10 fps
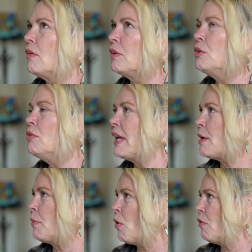you
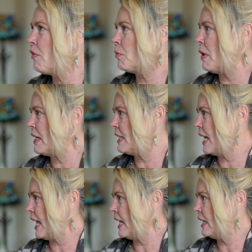came over one
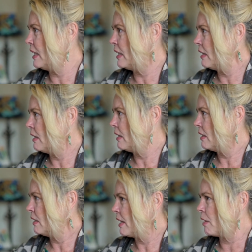day
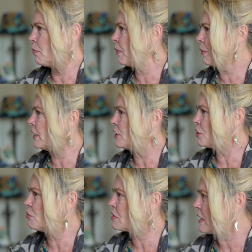and we were going to
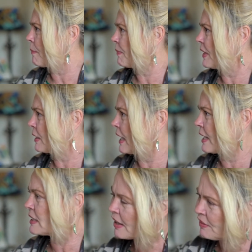do something. It
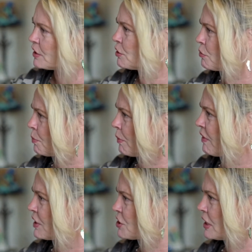had nothing to do with
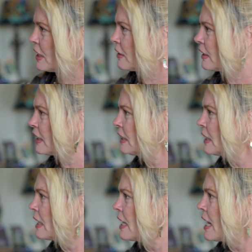perfection healing.
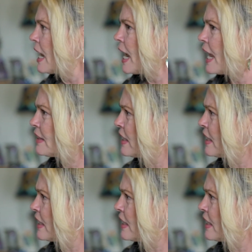And